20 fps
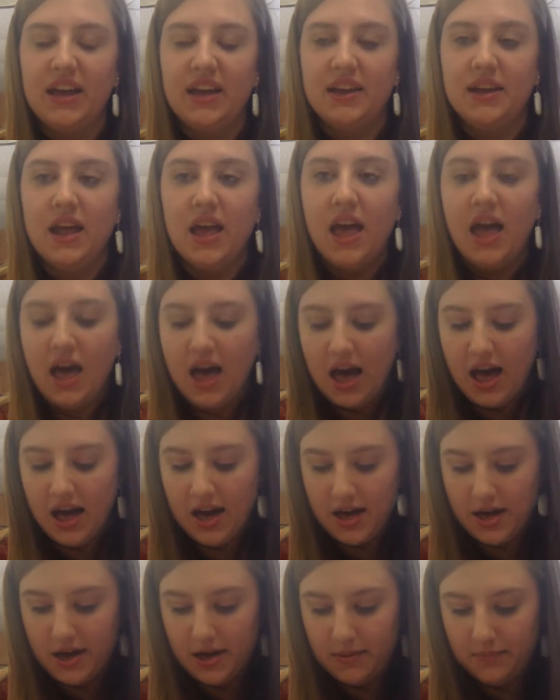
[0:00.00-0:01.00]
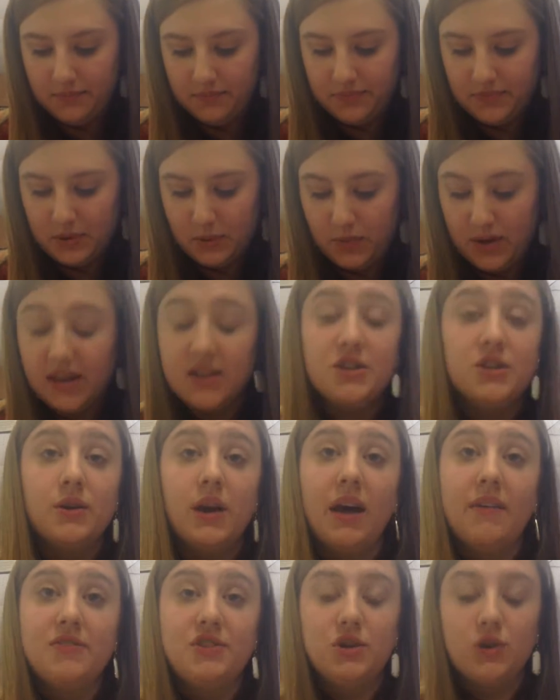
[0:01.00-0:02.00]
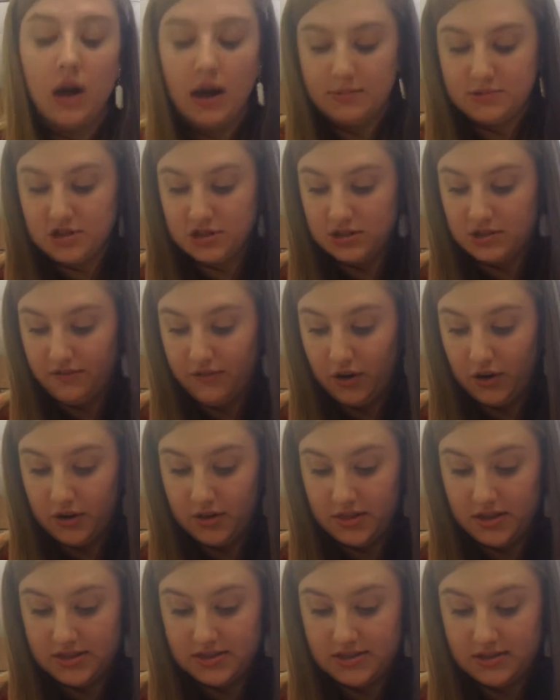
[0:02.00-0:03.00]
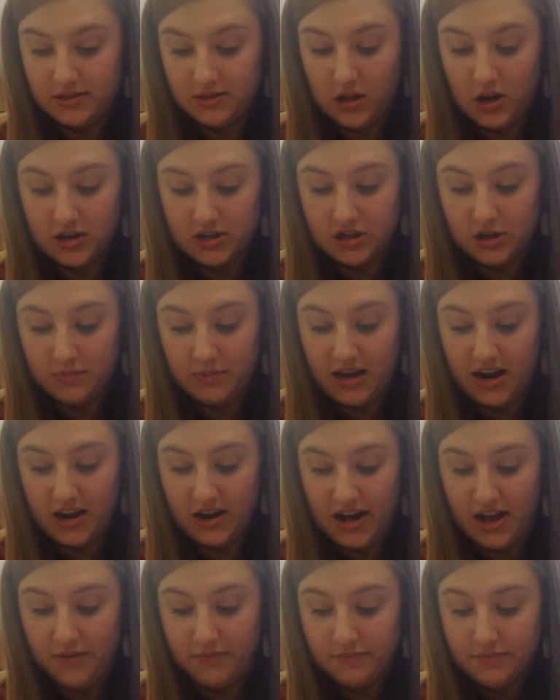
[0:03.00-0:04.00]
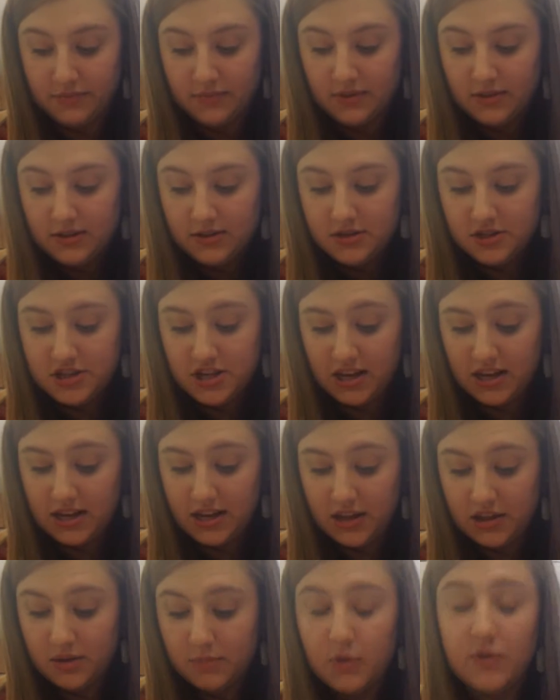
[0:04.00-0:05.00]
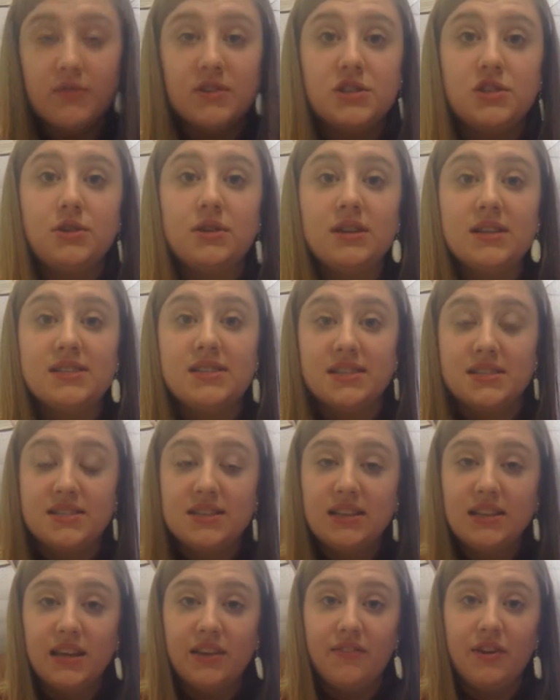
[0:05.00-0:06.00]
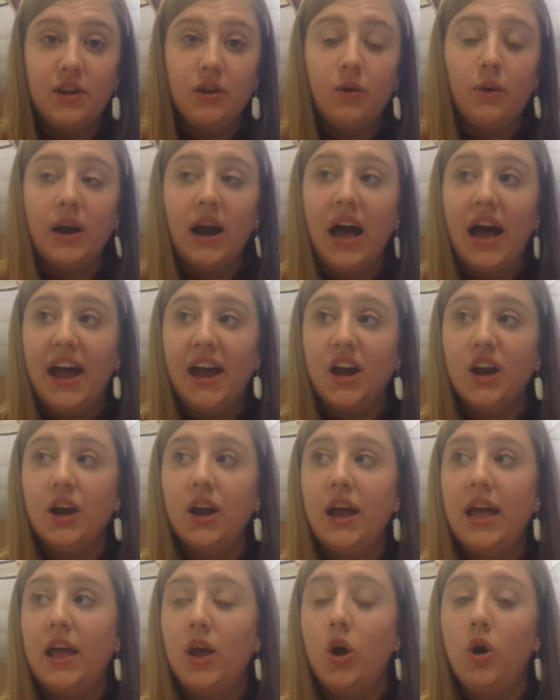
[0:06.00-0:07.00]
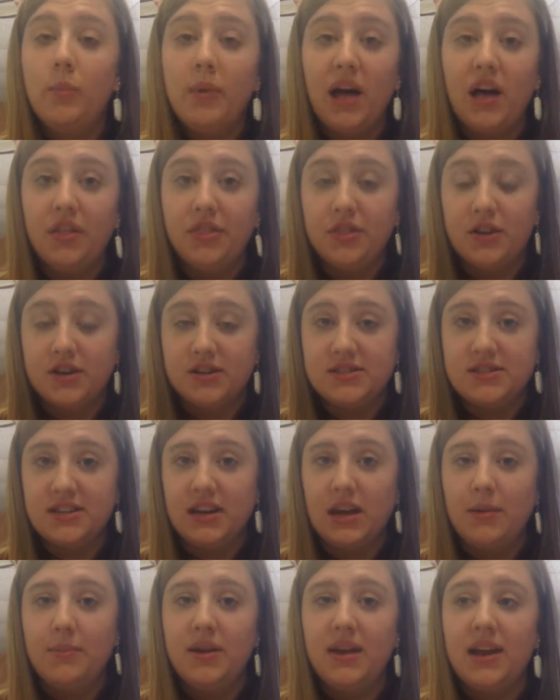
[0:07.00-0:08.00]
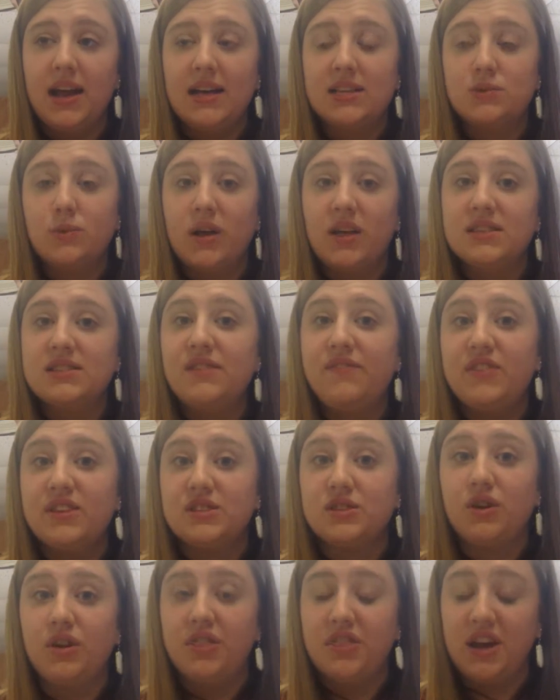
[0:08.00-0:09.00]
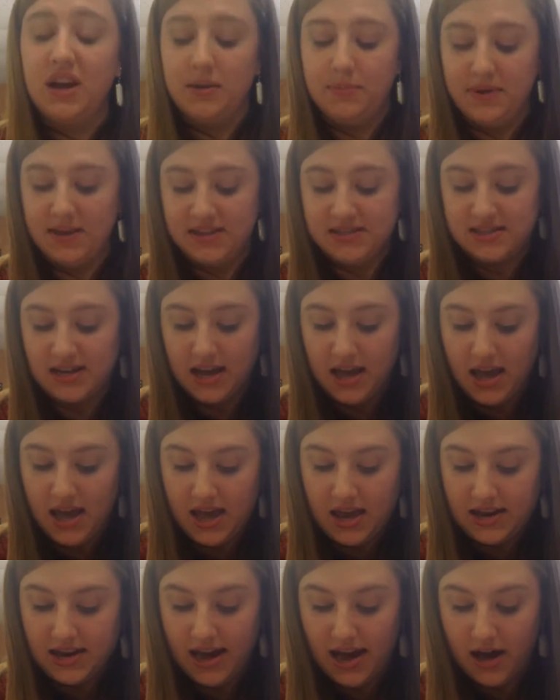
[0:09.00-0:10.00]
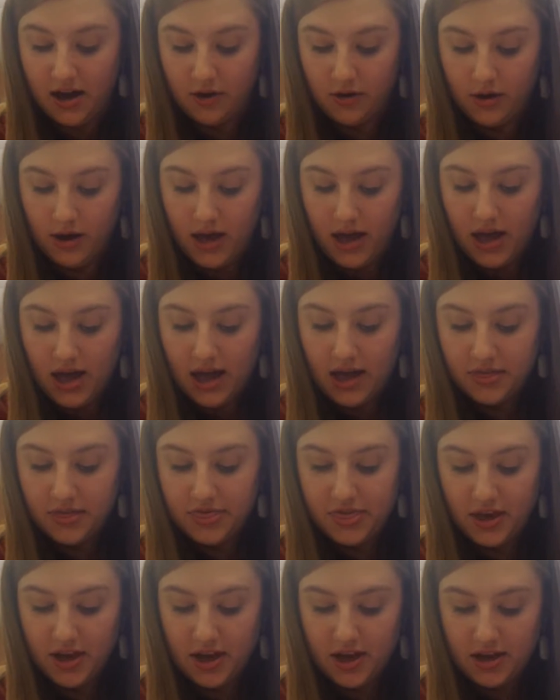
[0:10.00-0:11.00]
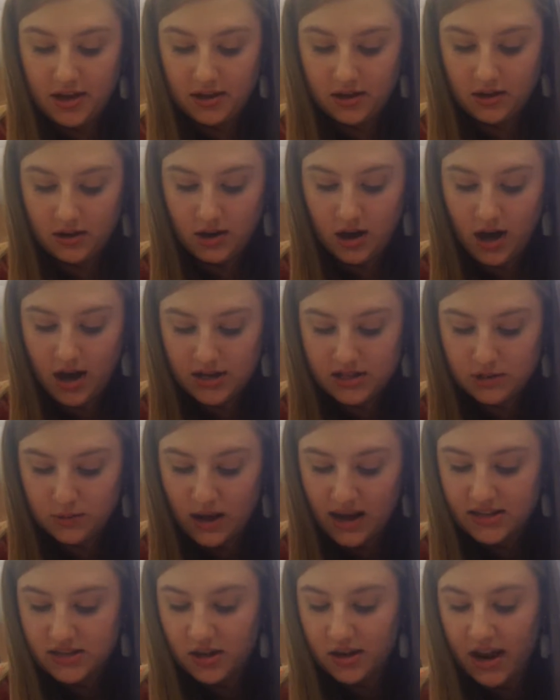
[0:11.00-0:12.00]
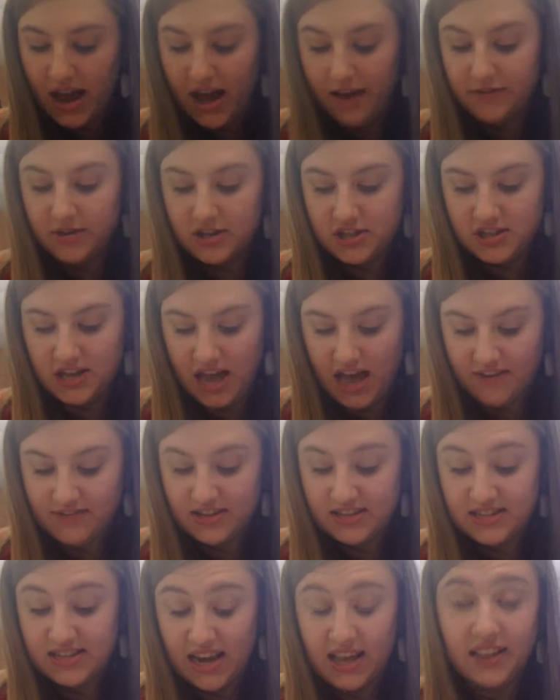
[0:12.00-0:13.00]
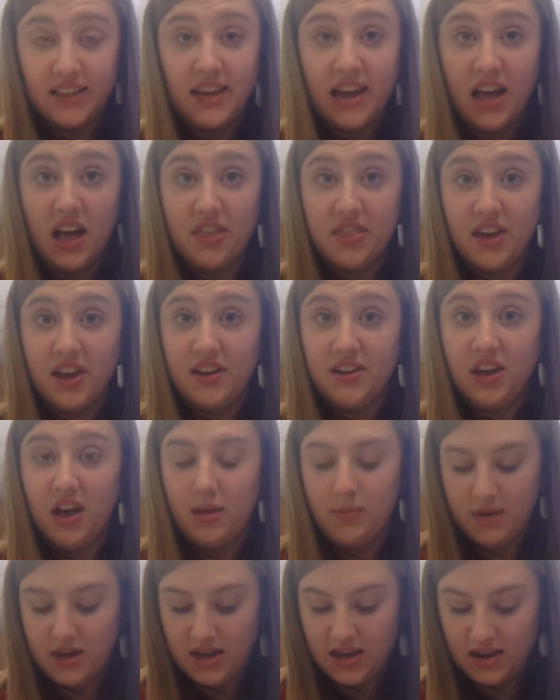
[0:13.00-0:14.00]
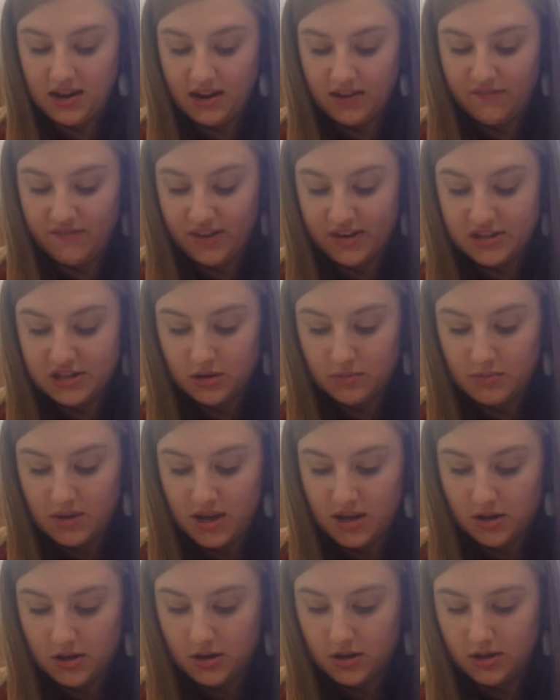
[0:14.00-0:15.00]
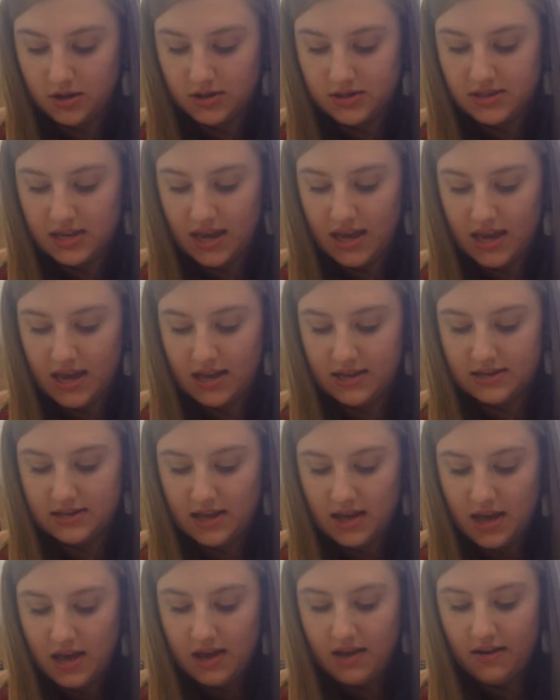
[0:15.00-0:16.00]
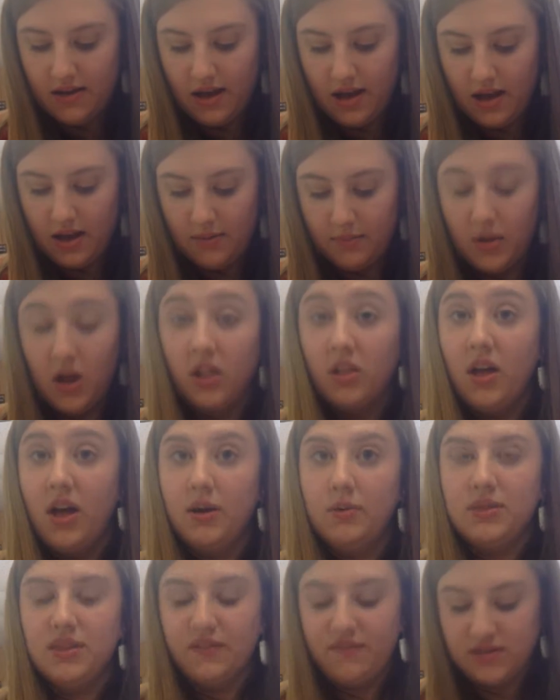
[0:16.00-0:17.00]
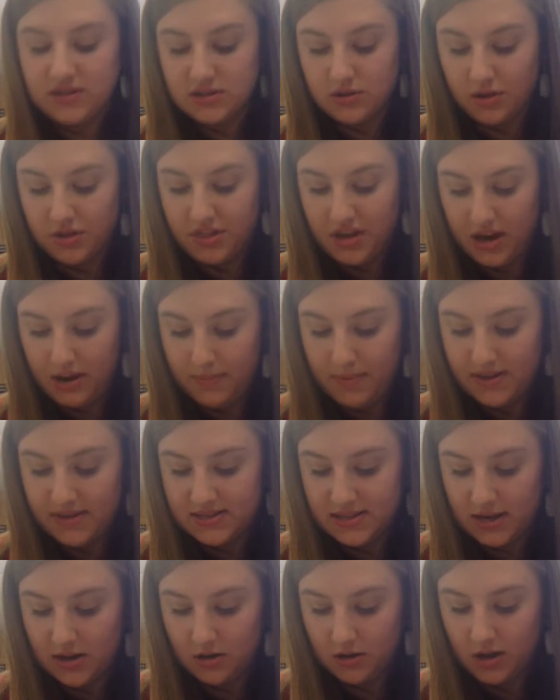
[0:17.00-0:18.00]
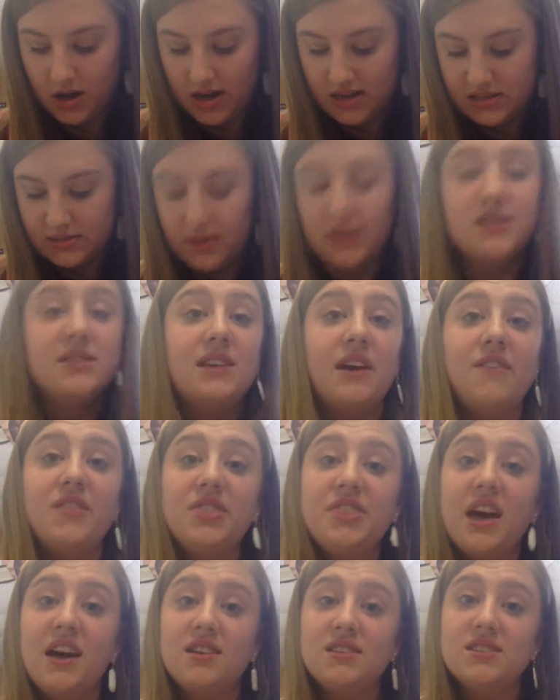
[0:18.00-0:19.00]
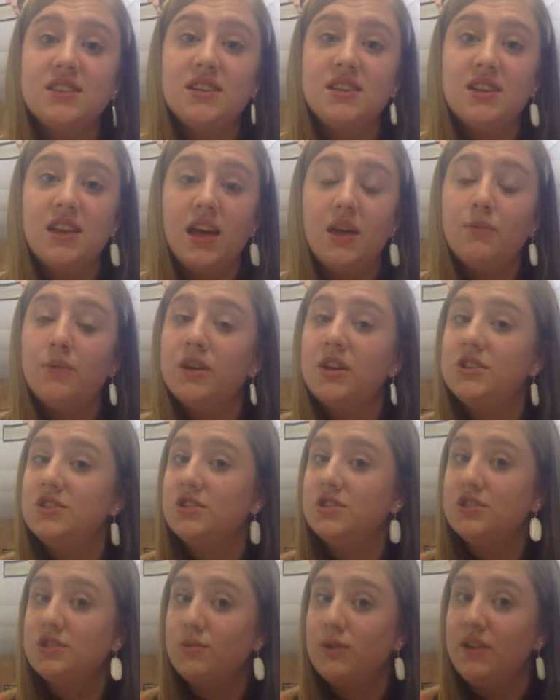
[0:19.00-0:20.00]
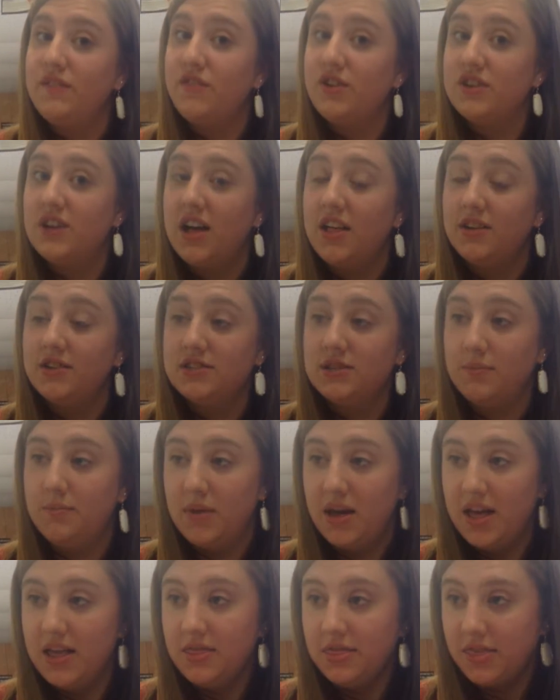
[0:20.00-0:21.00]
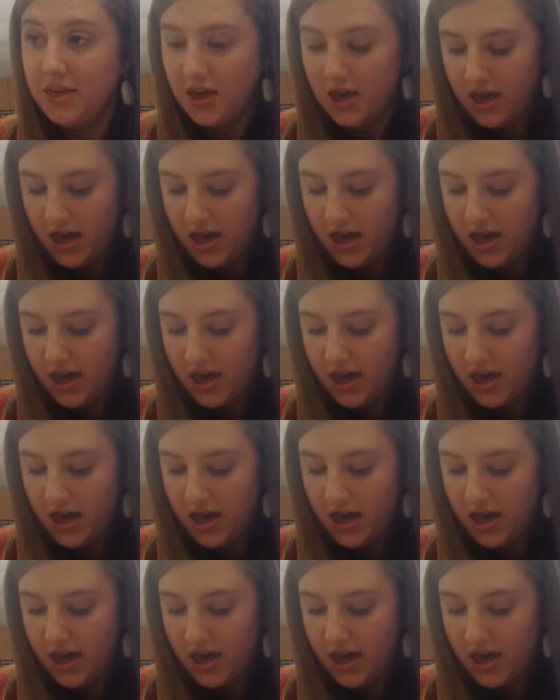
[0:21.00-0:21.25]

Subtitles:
And we do have two options for this long-term care now. She can either move into an assisted living or hire a home health nurse to come in, as well as a physical therapist. Now, the cost-wise on average to have a daily health aide come in and fix your meals and along with the physical therapist, it'll cost about $7,124 a month.